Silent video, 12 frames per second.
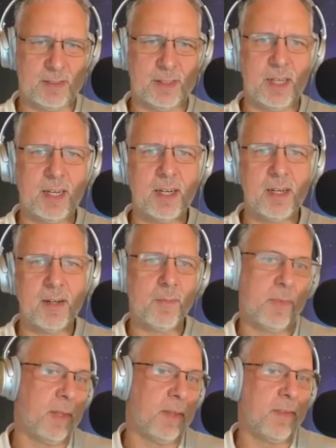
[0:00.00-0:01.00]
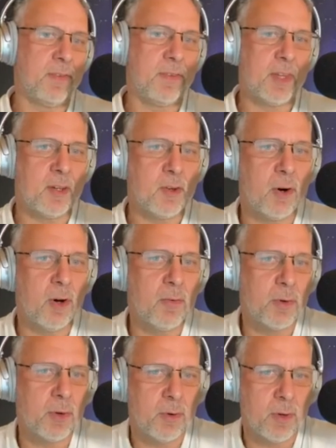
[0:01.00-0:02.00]
Um, thank you all
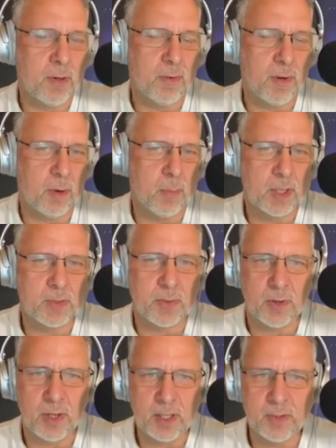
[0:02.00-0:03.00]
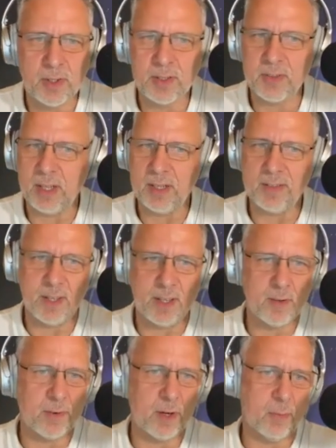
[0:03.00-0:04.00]
for very much for your interest and thank you
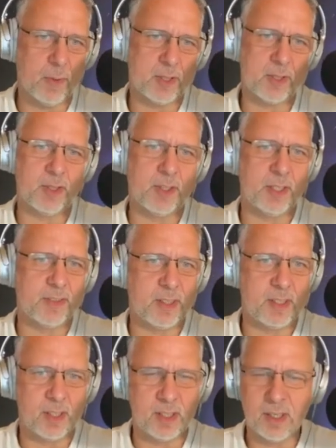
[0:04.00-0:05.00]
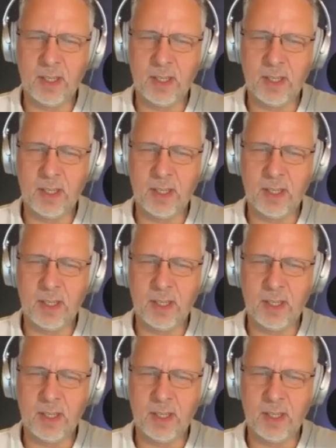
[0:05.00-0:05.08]
very much, Jessica.